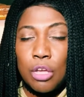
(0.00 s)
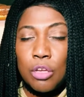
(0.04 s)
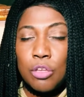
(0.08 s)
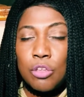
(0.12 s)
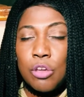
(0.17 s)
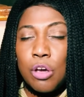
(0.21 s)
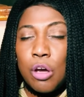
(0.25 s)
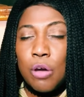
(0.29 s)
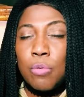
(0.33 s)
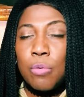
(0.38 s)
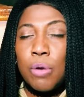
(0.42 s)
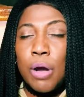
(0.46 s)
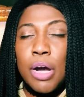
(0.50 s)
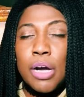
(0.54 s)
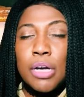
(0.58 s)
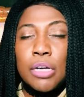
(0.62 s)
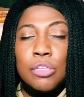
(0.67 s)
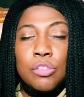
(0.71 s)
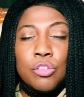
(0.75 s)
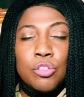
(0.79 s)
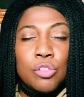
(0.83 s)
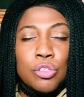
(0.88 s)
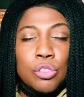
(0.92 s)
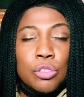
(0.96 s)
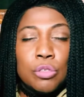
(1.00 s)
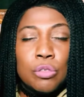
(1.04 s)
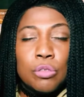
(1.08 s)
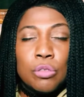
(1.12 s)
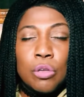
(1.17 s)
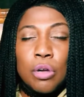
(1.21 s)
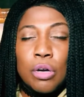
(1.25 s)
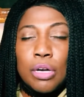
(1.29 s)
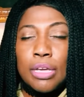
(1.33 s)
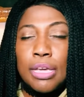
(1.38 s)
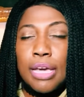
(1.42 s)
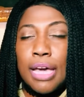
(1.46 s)
Your word is true,
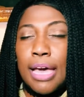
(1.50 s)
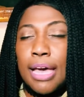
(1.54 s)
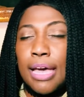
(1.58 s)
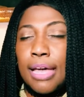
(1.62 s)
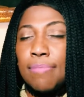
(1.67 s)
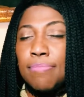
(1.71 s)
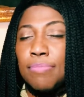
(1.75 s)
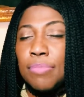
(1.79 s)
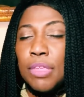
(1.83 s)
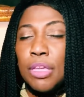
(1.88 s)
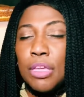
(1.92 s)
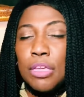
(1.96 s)
Lord God.